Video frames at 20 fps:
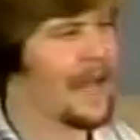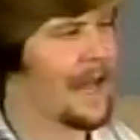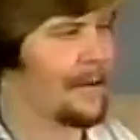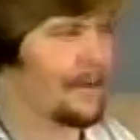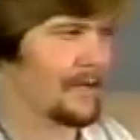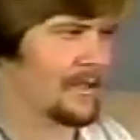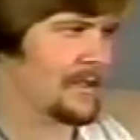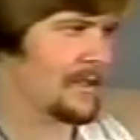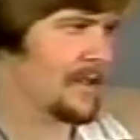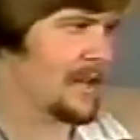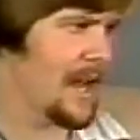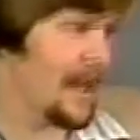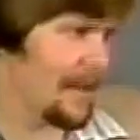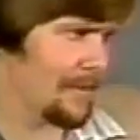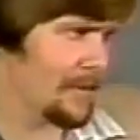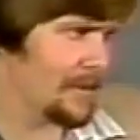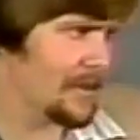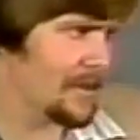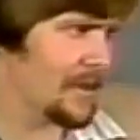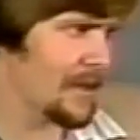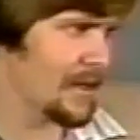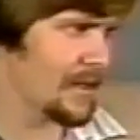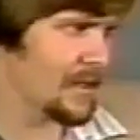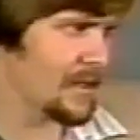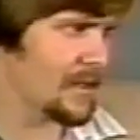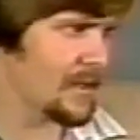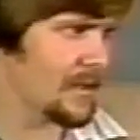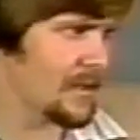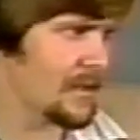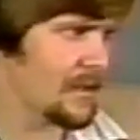habits and
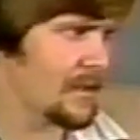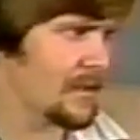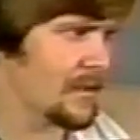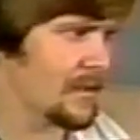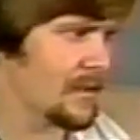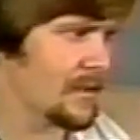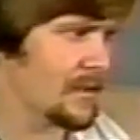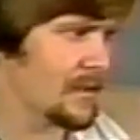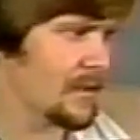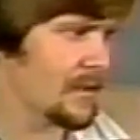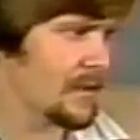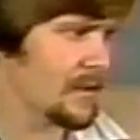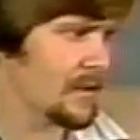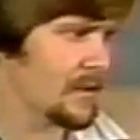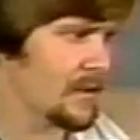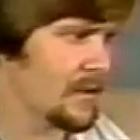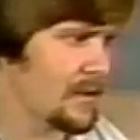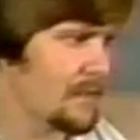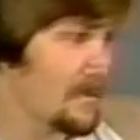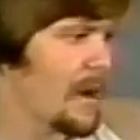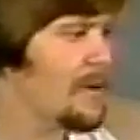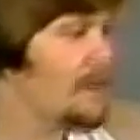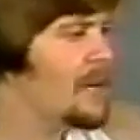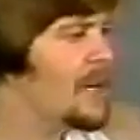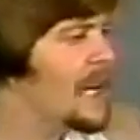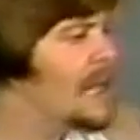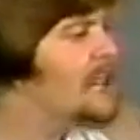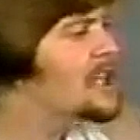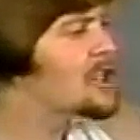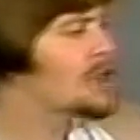appetites, my
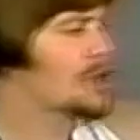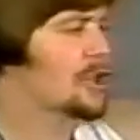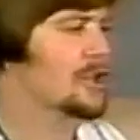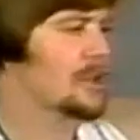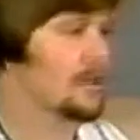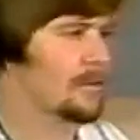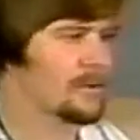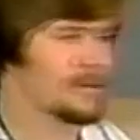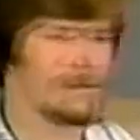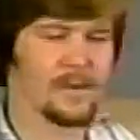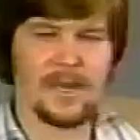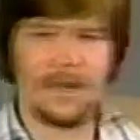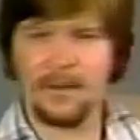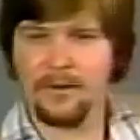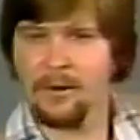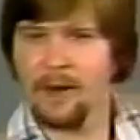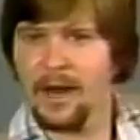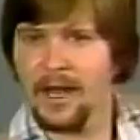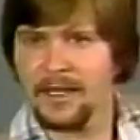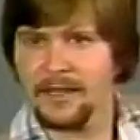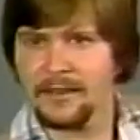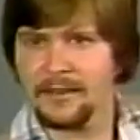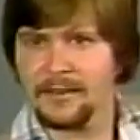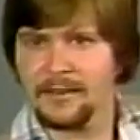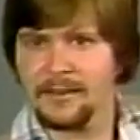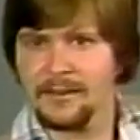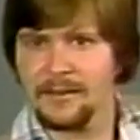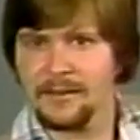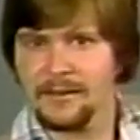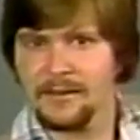relationships being right.
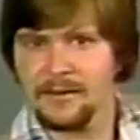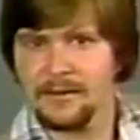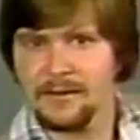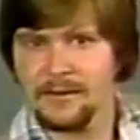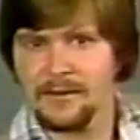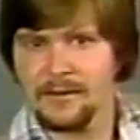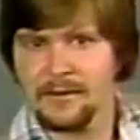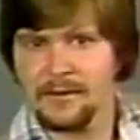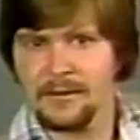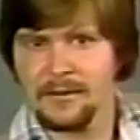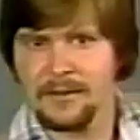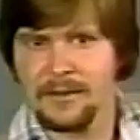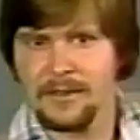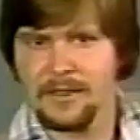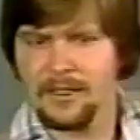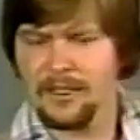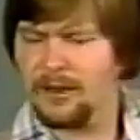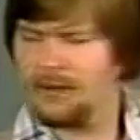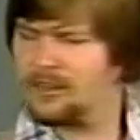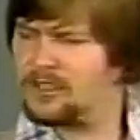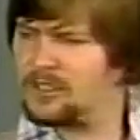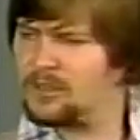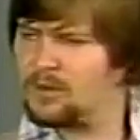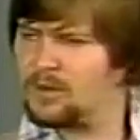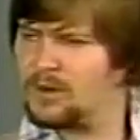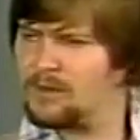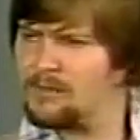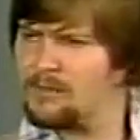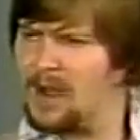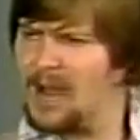You notice the
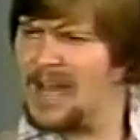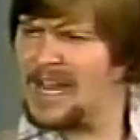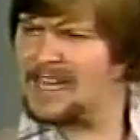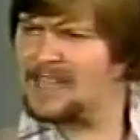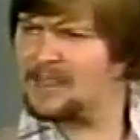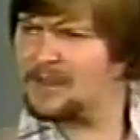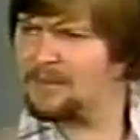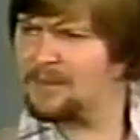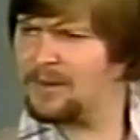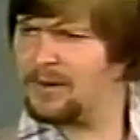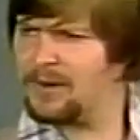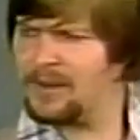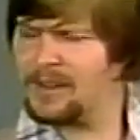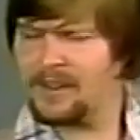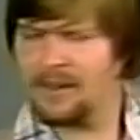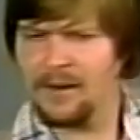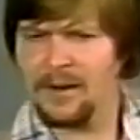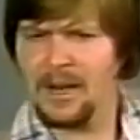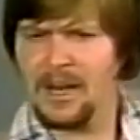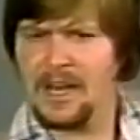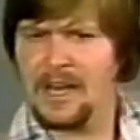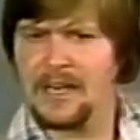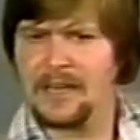word "my" is appearing there a lot?